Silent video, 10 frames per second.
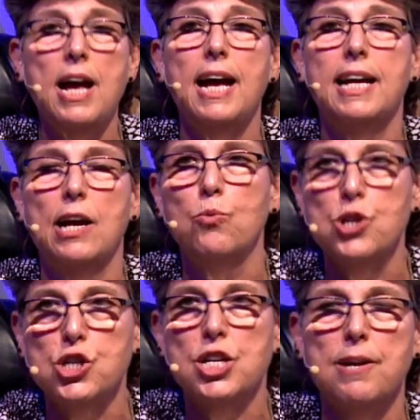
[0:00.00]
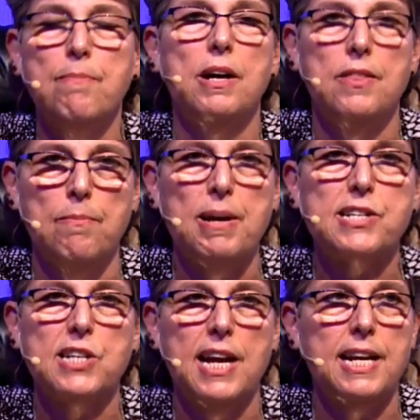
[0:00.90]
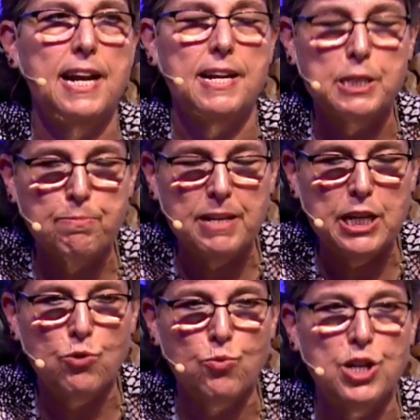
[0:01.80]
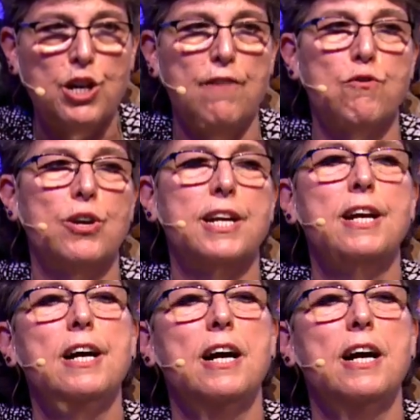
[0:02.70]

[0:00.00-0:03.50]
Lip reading: and I wish him the best and a speedy recovery.